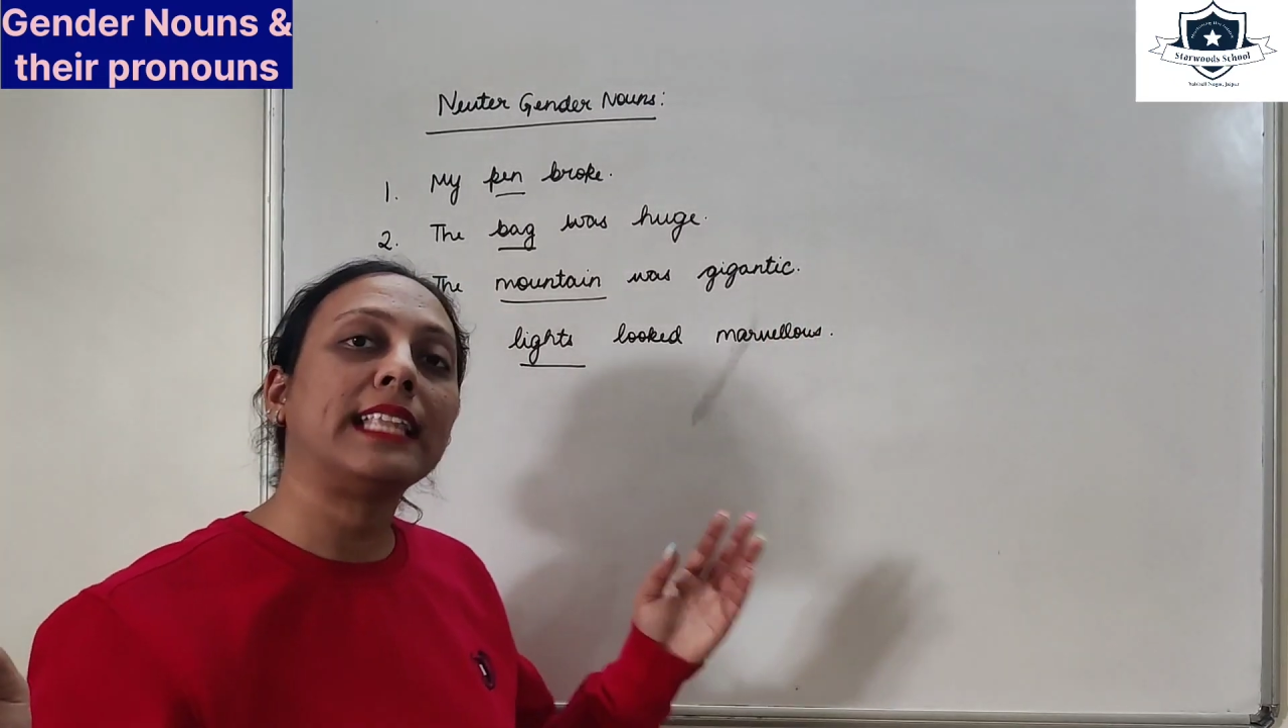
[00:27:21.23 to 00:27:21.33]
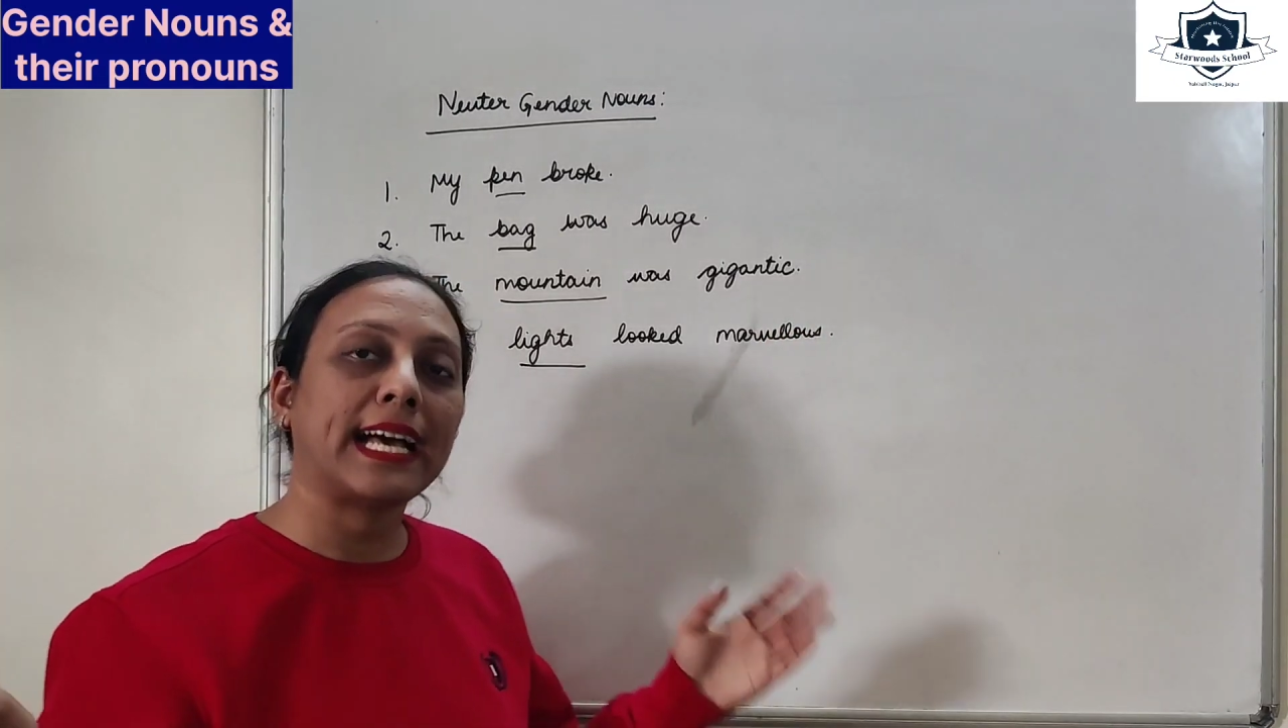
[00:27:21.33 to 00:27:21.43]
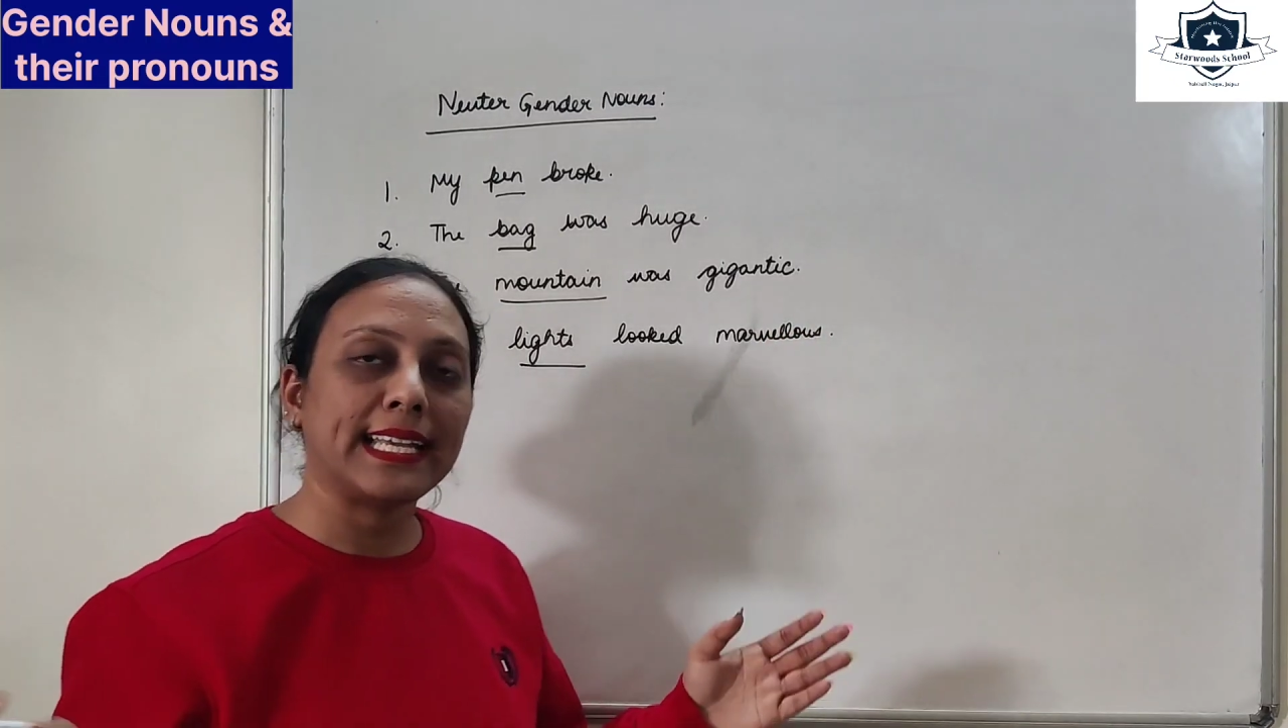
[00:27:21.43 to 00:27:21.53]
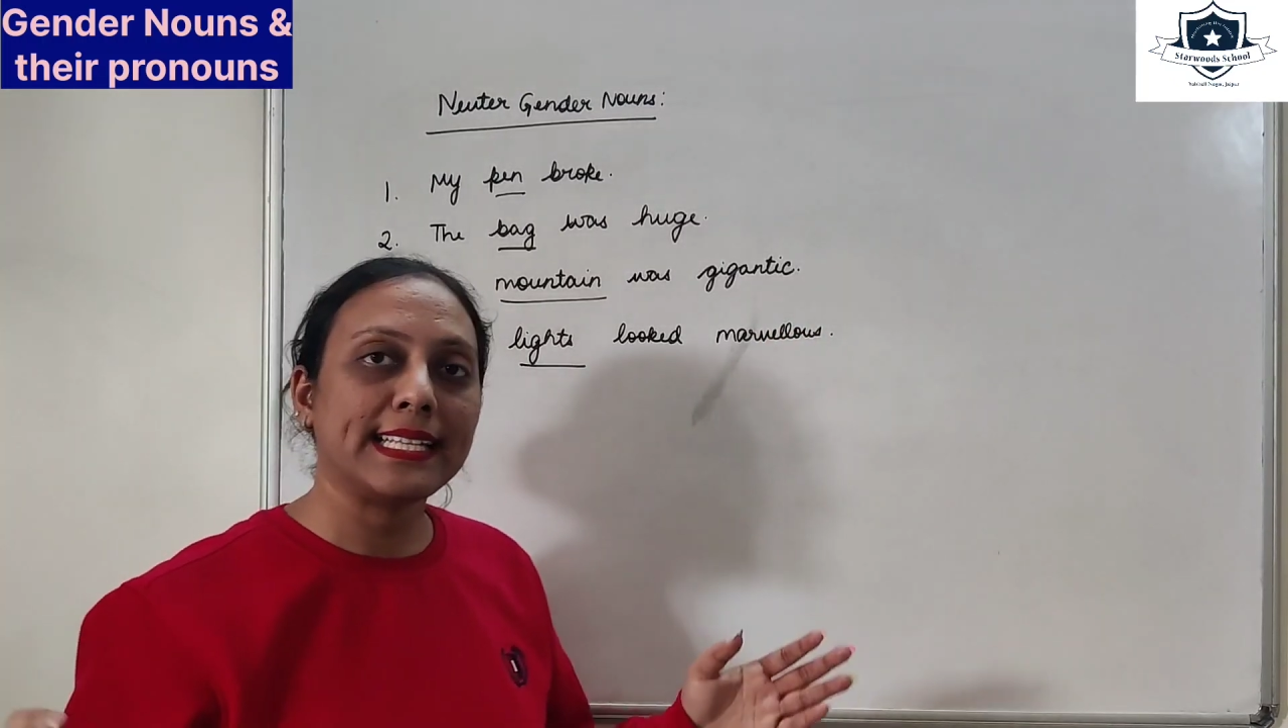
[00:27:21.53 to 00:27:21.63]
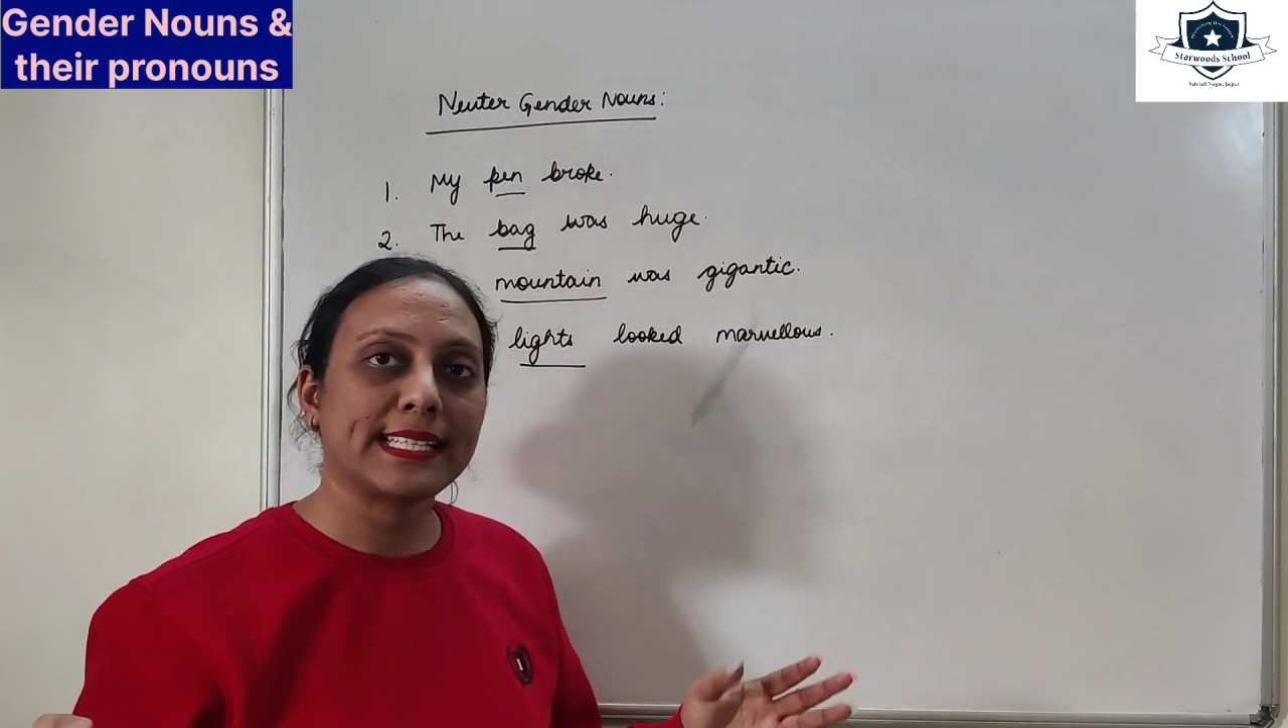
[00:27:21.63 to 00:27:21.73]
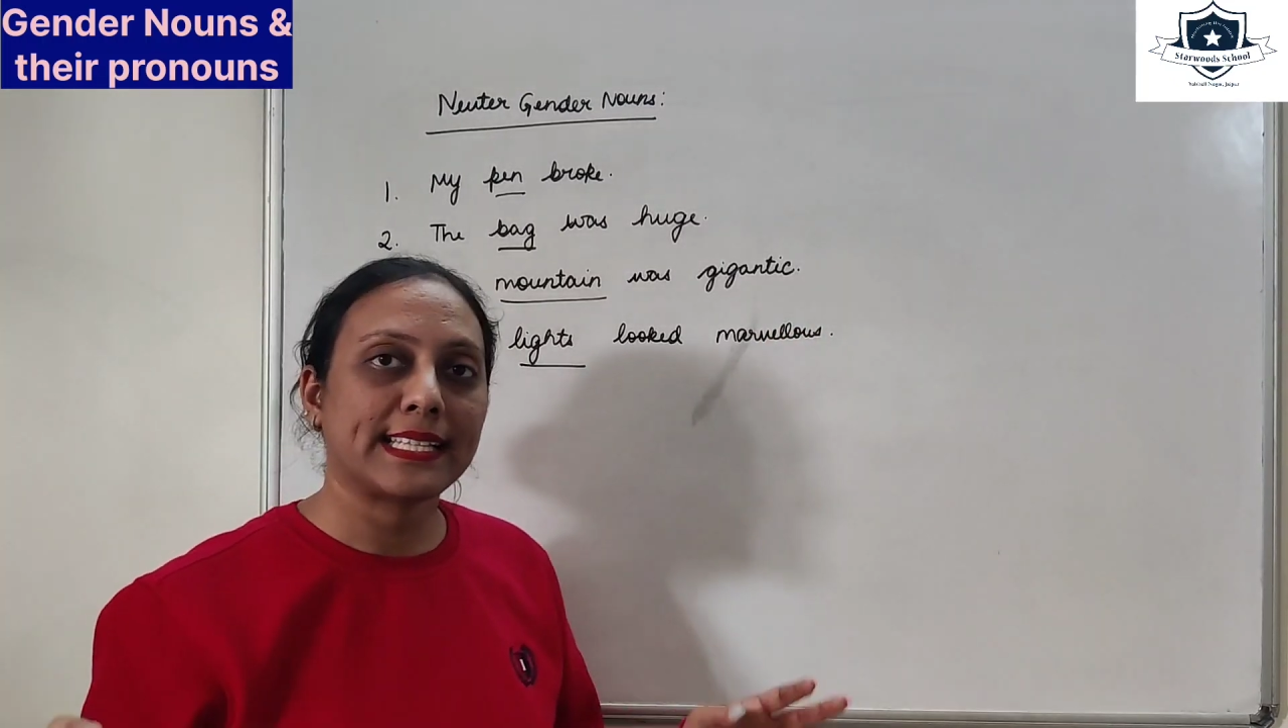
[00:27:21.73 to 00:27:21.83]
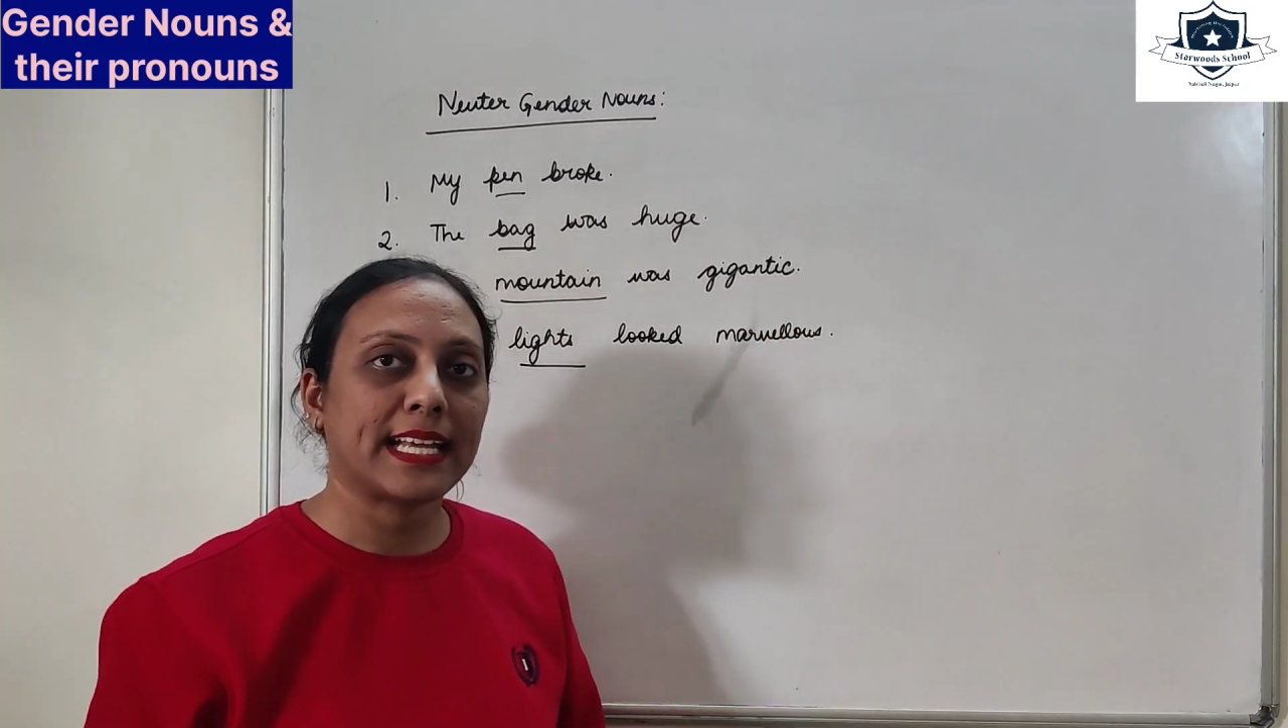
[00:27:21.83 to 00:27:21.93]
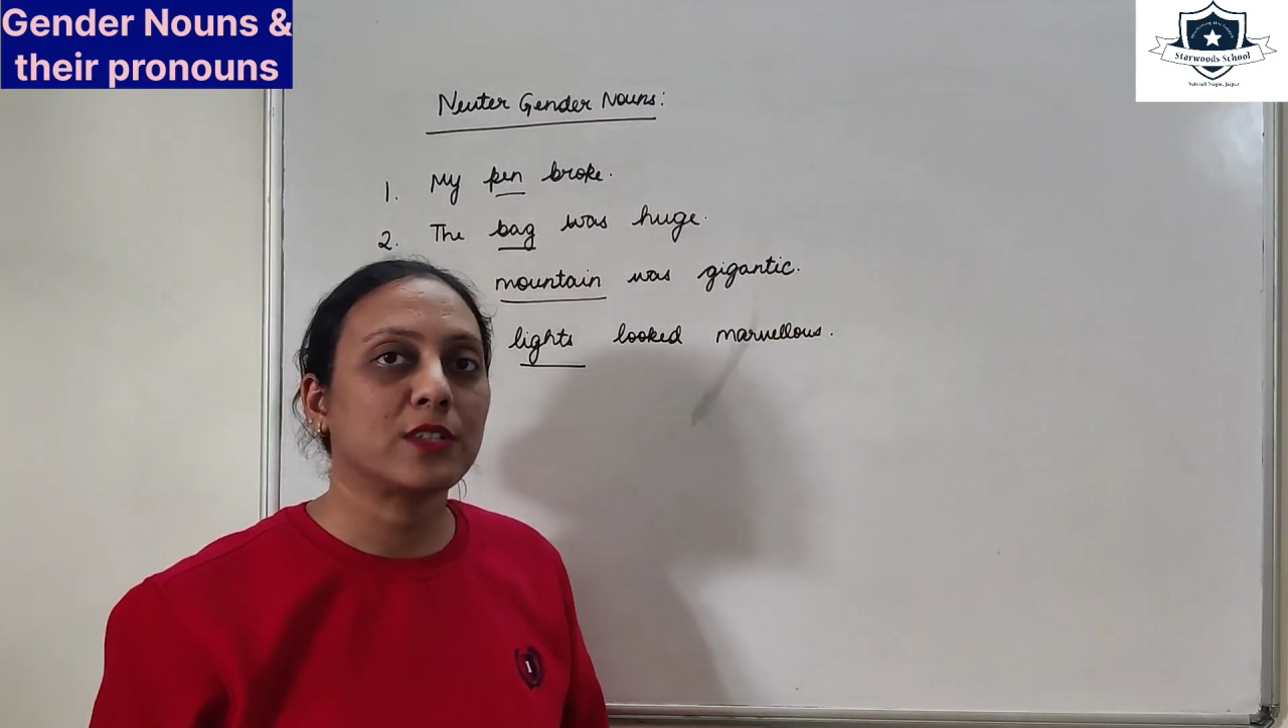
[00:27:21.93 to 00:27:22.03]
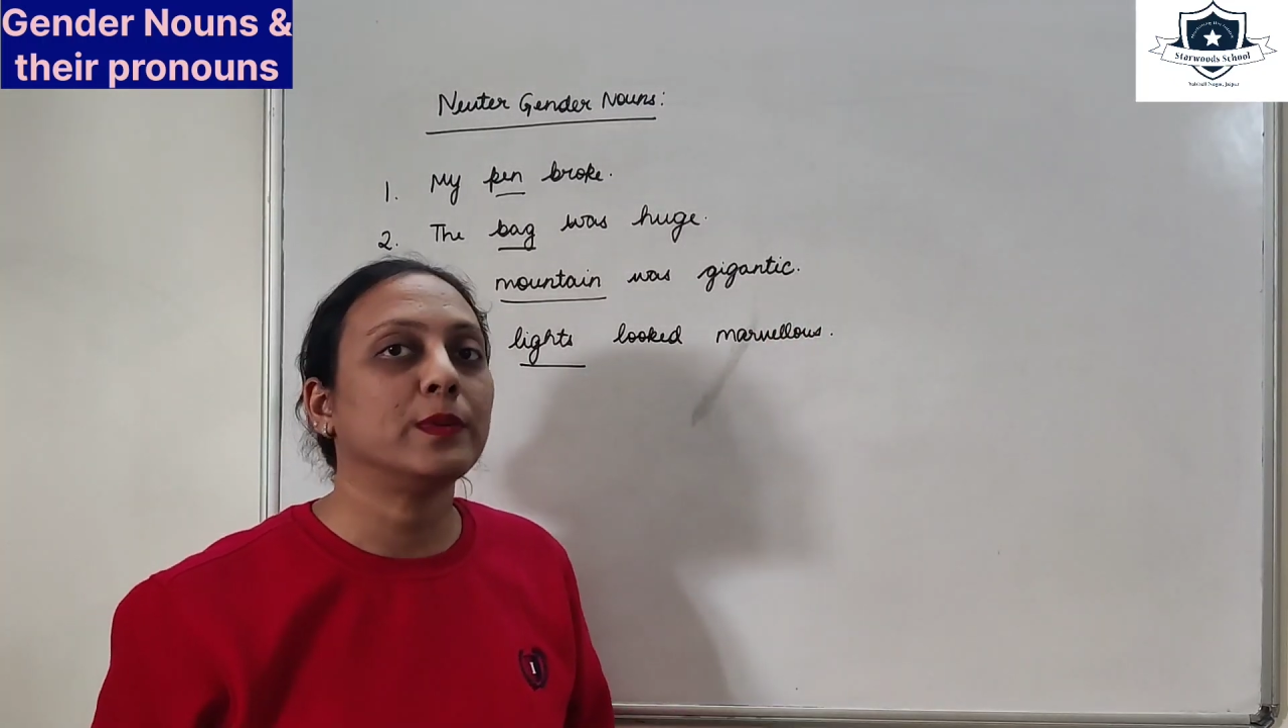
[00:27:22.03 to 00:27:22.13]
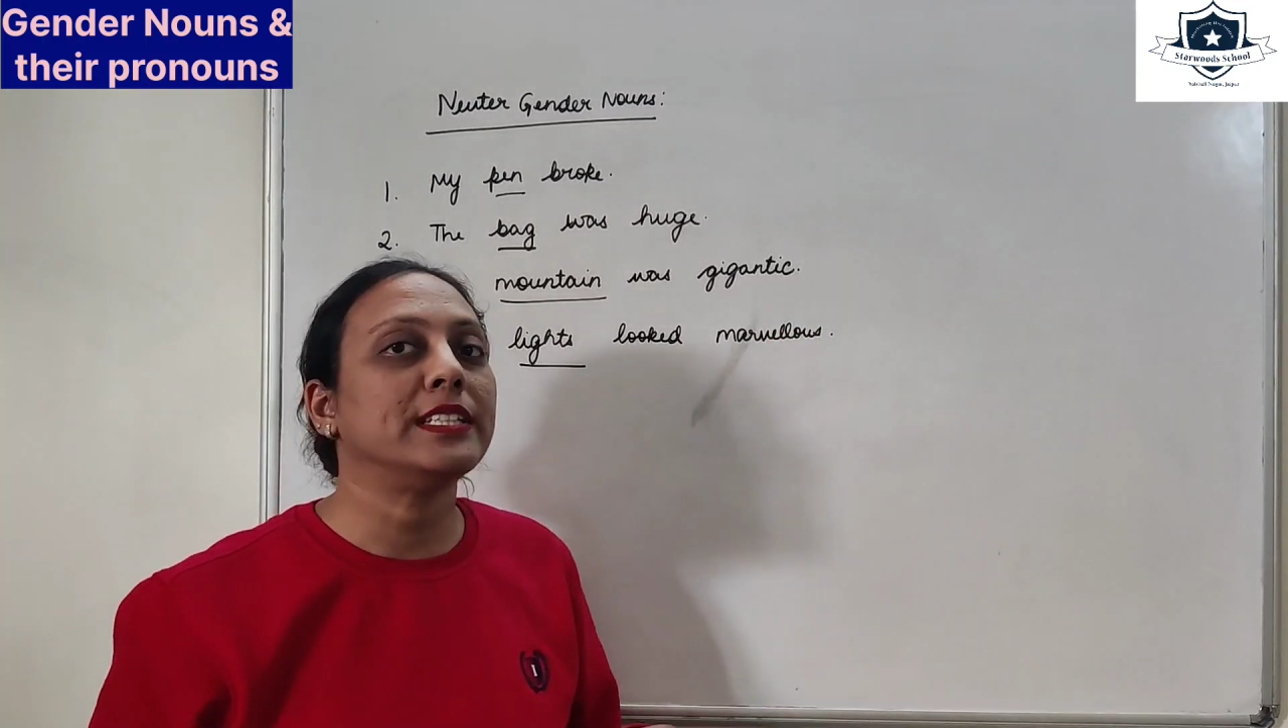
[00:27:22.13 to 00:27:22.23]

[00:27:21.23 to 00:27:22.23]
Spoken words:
lights that